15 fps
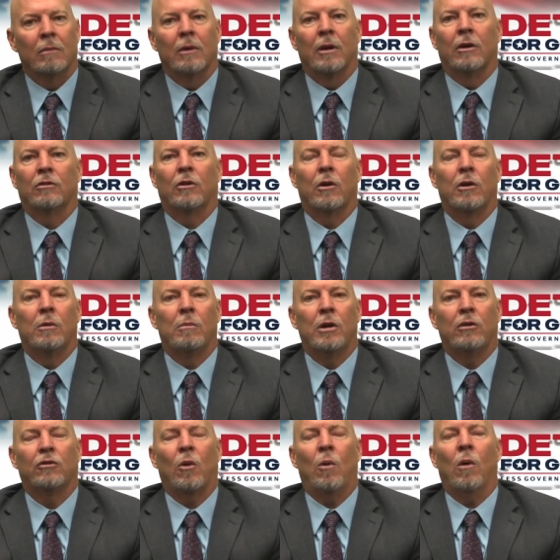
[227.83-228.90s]
is going to be
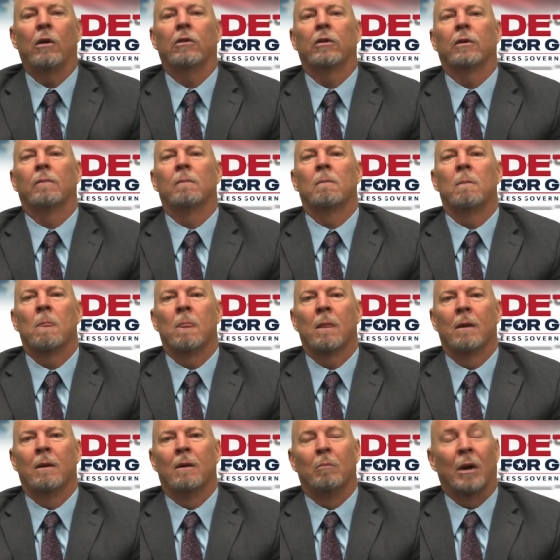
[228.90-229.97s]
short.
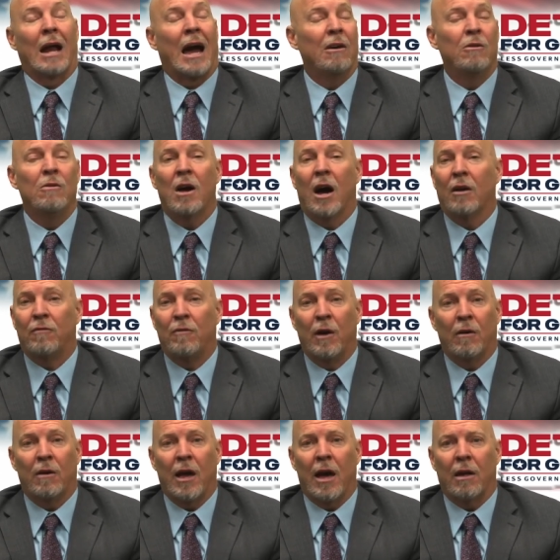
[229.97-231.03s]
But I do not
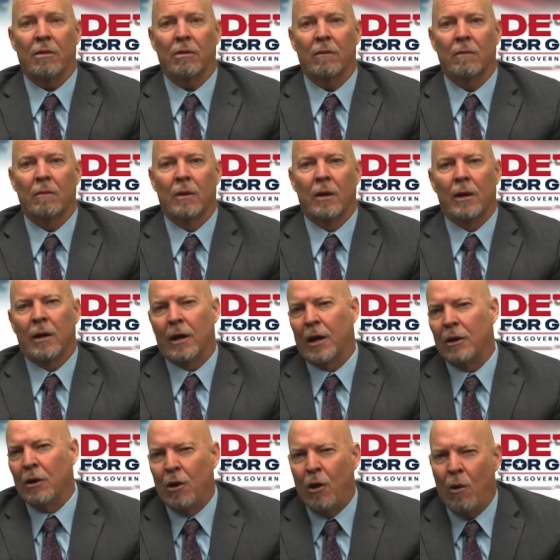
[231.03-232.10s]
fear death.
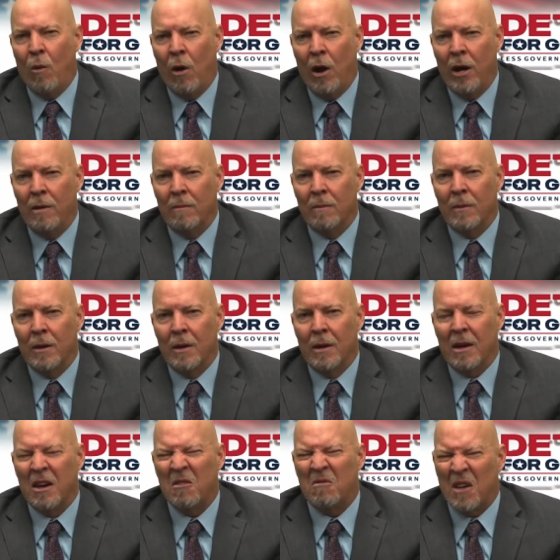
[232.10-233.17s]
And you know what?
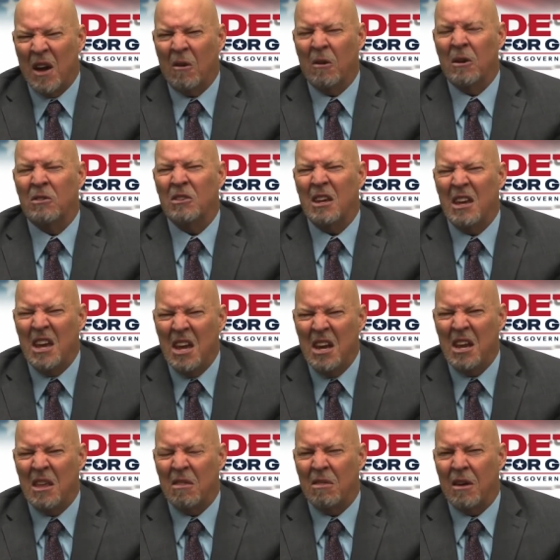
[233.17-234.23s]
If there is
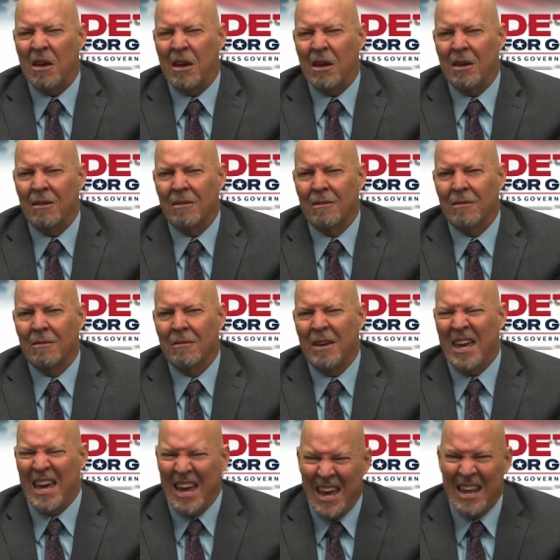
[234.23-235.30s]
anything,
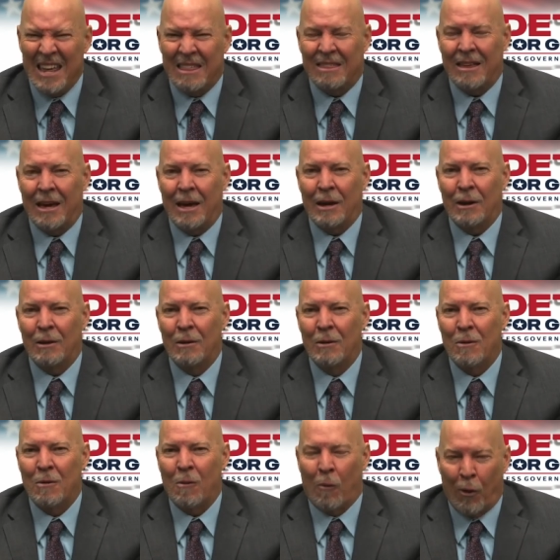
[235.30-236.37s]
anything
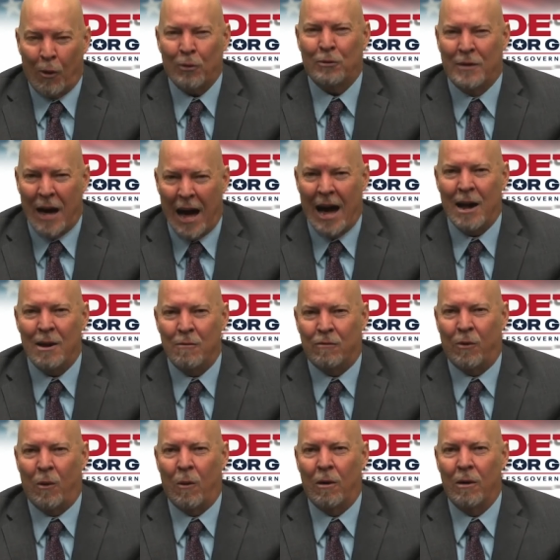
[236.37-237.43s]
worth dying
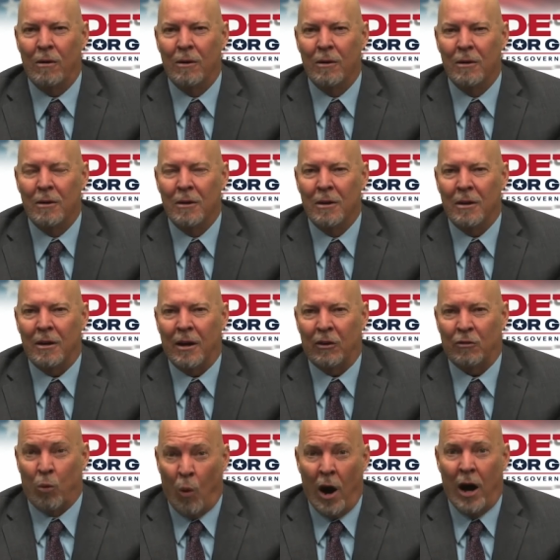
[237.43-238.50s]
for,
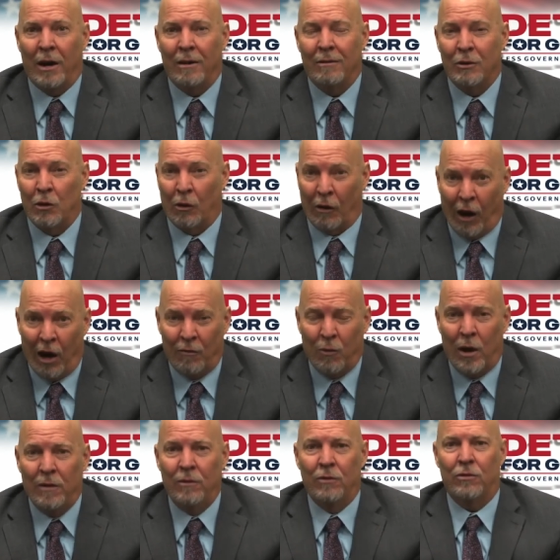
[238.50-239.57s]
it's what? Your loved
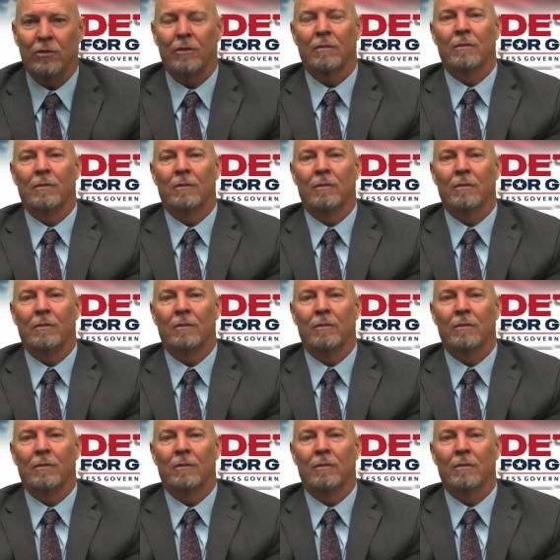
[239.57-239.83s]
ones